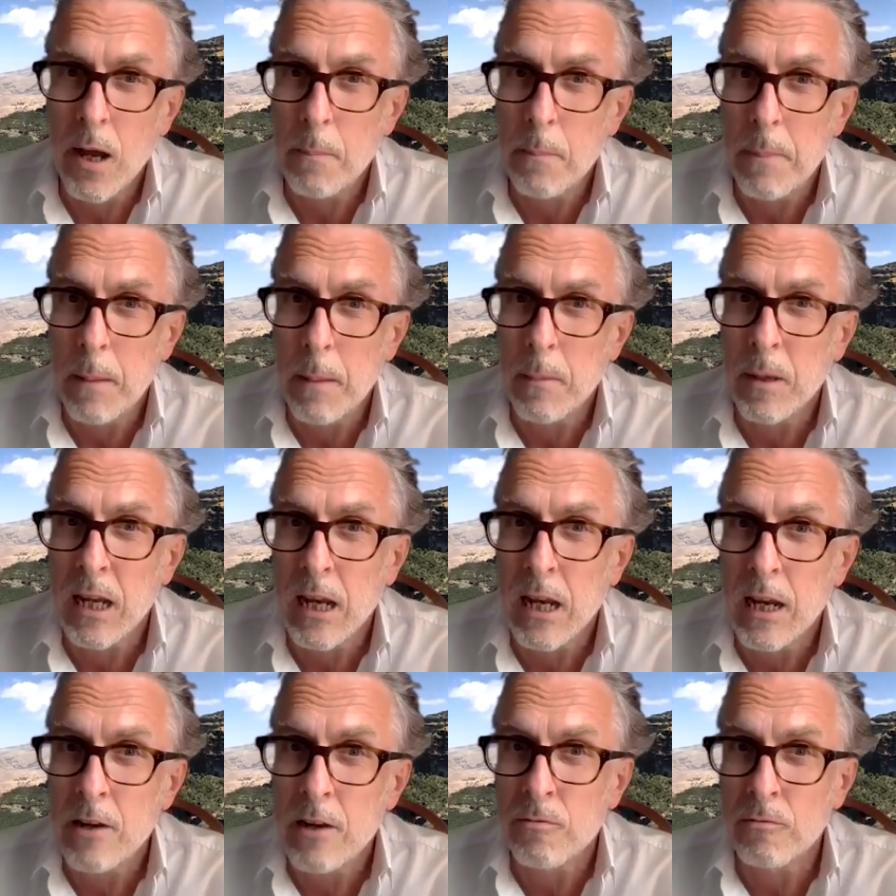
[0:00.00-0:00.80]

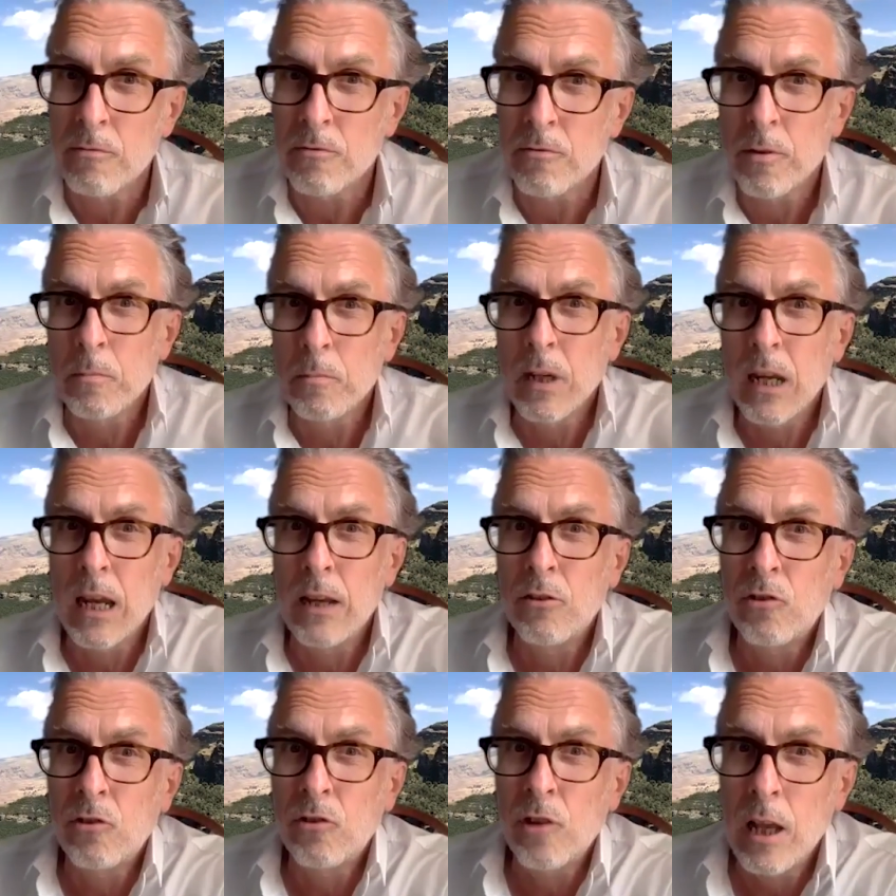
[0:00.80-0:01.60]
publication from
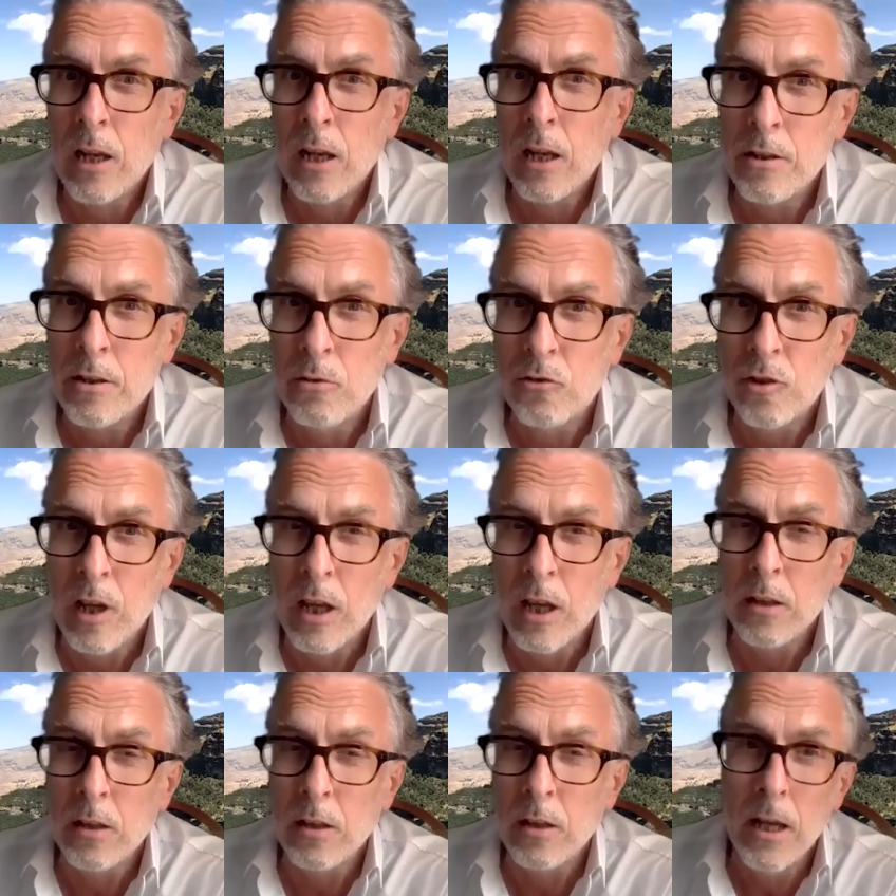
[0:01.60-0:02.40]
KCL and
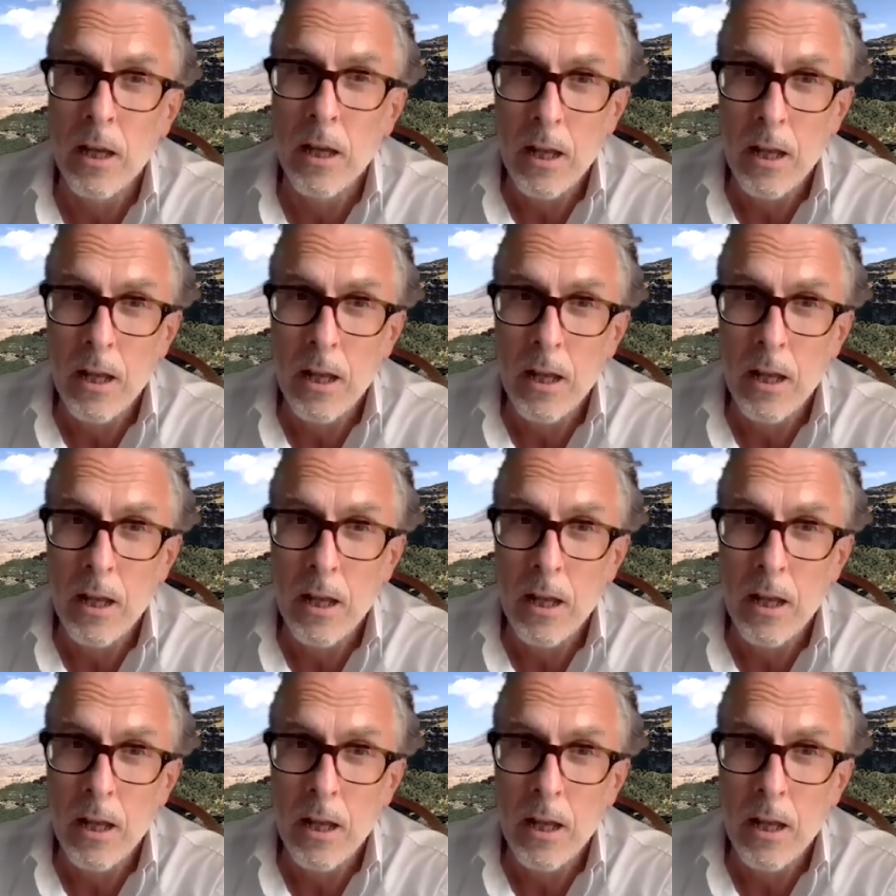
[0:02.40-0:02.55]
UCL